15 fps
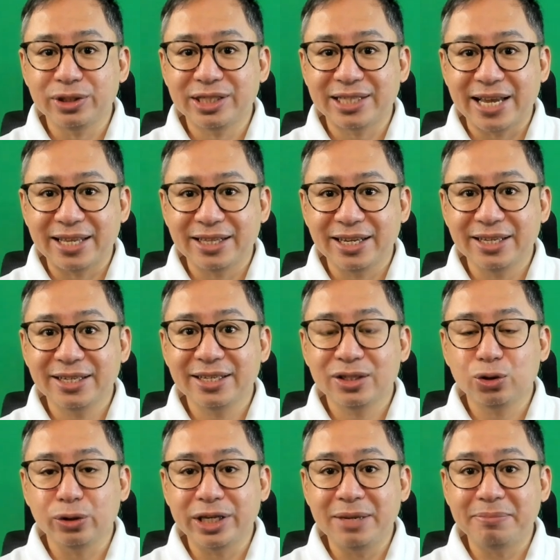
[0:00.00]
good
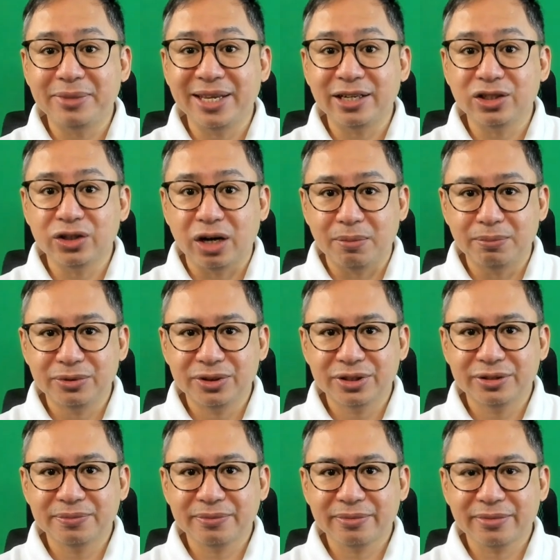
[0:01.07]
standing to keep their
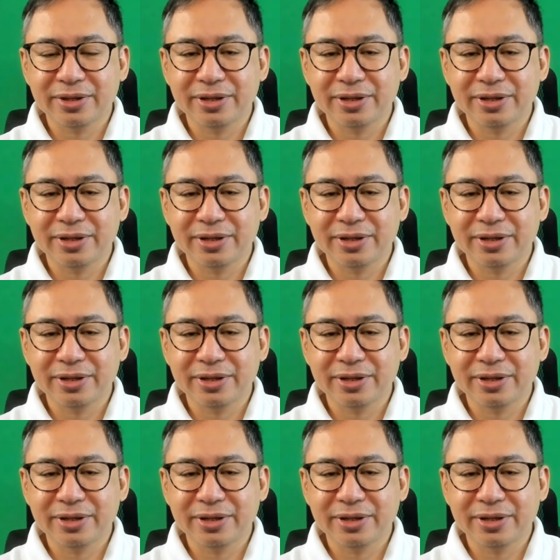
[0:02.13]
jobs.